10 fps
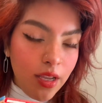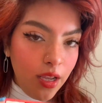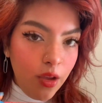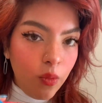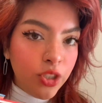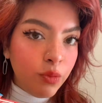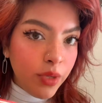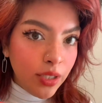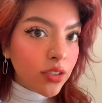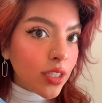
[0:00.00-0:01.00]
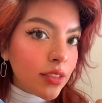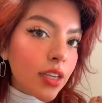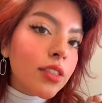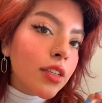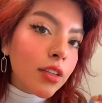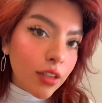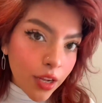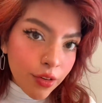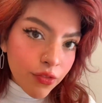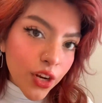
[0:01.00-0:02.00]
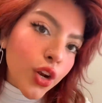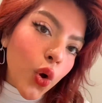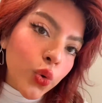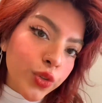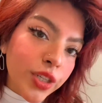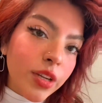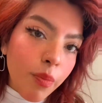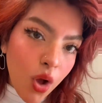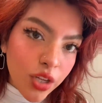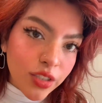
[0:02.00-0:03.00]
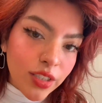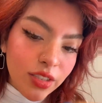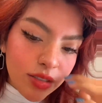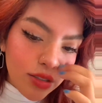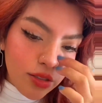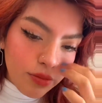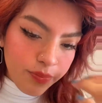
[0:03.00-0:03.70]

which means it doesn't lift, it only deposits.